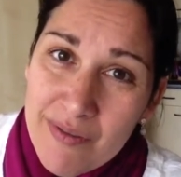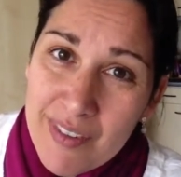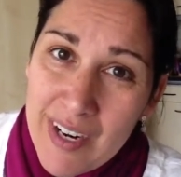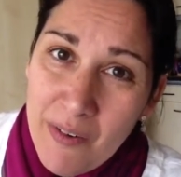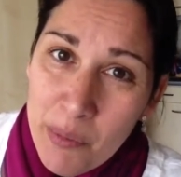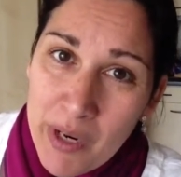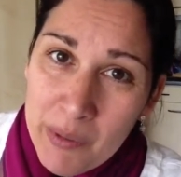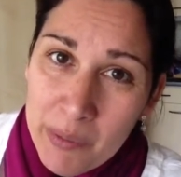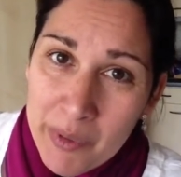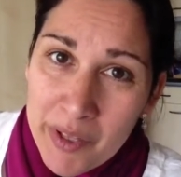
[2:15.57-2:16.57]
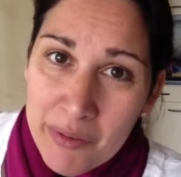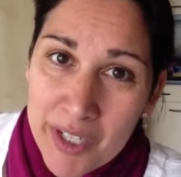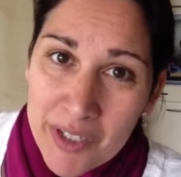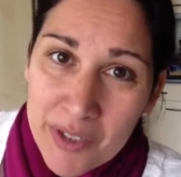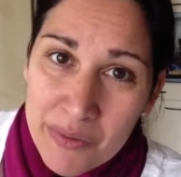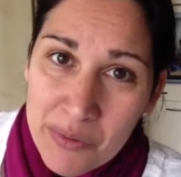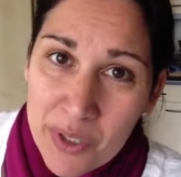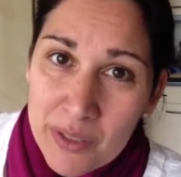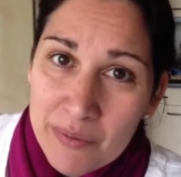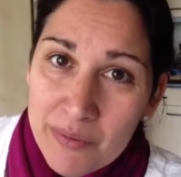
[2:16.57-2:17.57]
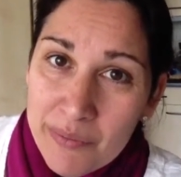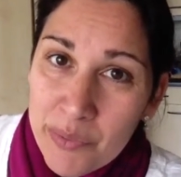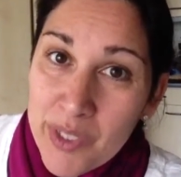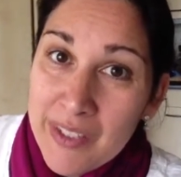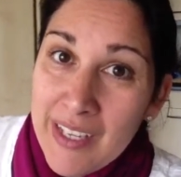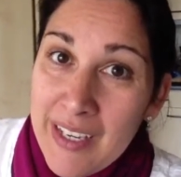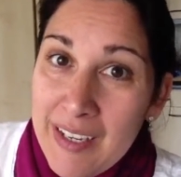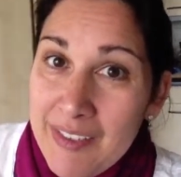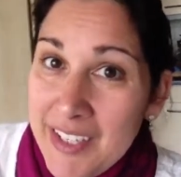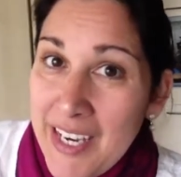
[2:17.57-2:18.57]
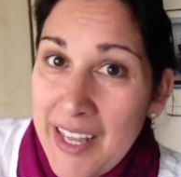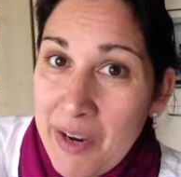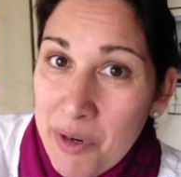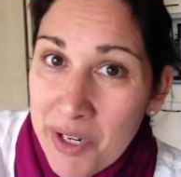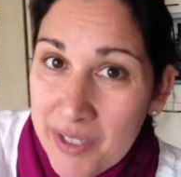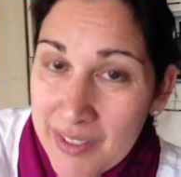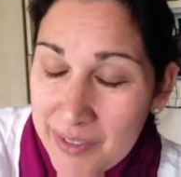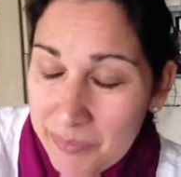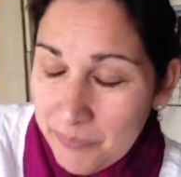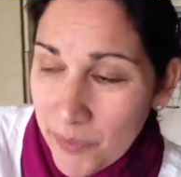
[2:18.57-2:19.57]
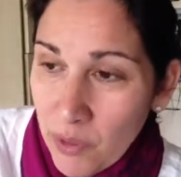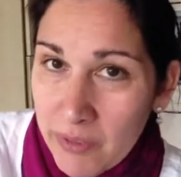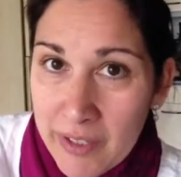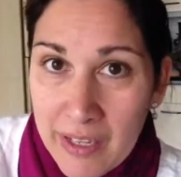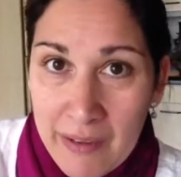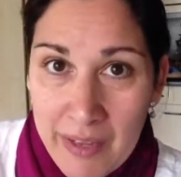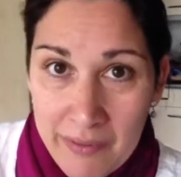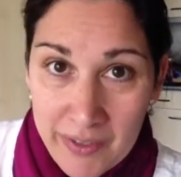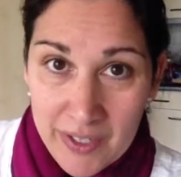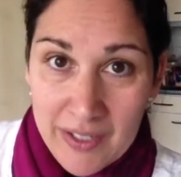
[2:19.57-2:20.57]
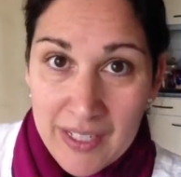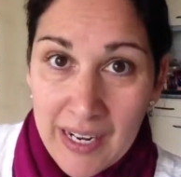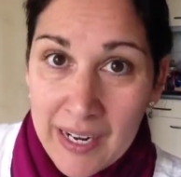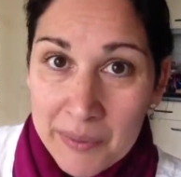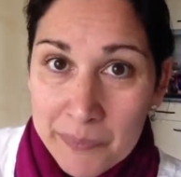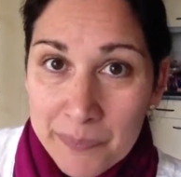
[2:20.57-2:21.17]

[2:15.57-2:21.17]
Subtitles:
have a problem and they'll register for it. We'll see. We'll see how that works. Hopefully they'll have that fixed today.